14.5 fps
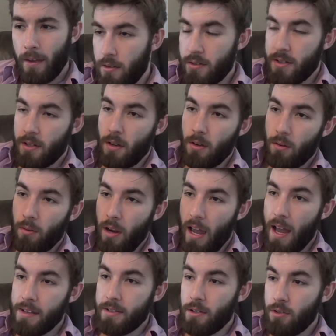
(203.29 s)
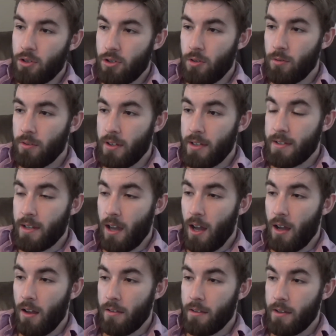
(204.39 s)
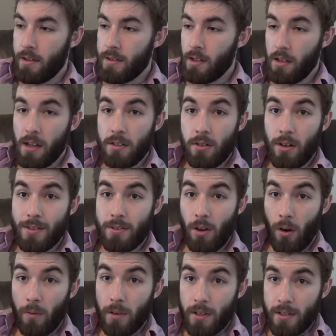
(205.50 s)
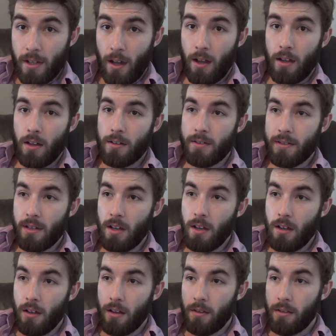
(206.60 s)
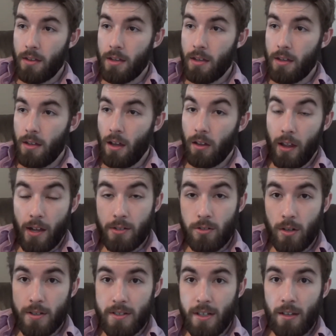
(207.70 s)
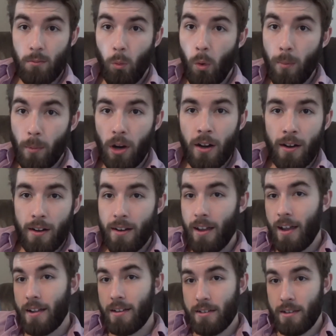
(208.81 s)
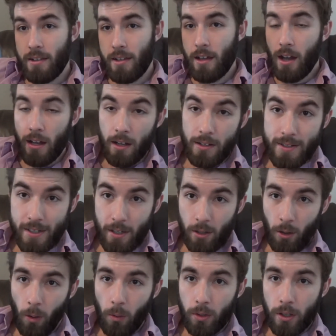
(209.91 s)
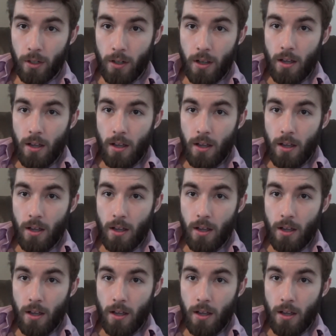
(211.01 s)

So as you shoot these, these electrons over these ions, the electrons get warmer and the ions get colder.